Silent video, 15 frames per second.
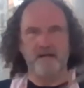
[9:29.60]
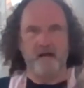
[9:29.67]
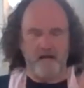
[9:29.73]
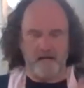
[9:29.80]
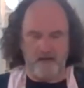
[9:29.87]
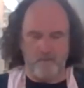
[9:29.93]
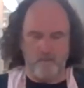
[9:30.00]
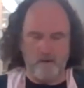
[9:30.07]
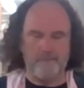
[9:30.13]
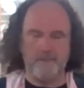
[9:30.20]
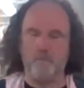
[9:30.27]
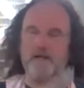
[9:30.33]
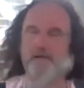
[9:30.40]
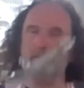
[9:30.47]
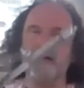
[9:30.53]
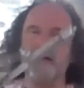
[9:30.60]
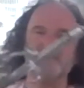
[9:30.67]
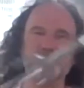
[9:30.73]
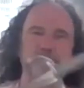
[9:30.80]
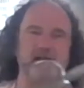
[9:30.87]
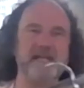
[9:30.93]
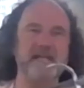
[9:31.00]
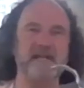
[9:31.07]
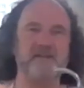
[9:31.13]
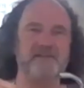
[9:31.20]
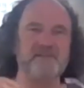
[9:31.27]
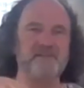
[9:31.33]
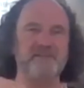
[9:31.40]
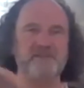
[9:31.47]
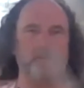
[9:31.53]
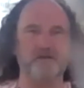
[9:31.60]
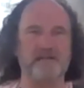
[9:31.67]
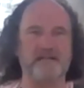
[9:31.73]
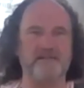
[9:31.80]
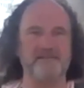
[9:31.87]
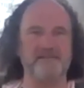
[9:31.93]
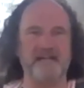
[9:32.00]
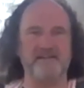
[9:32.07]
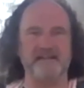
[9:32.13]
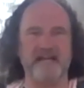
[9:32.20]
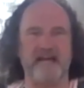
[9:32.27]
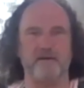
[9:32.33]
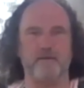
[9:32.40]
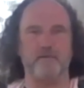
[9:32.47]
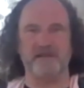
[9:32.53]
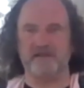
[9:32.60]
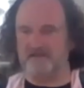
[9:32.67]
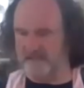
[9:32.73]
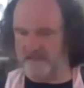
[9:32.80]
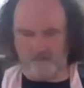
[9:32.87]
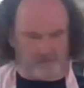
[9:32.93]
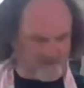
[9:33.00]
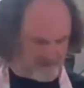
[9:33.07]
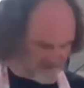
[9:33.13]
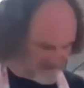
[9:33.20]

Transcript: weapon. What I'm actually making is, this is called a left-hand dagger. It was actually used in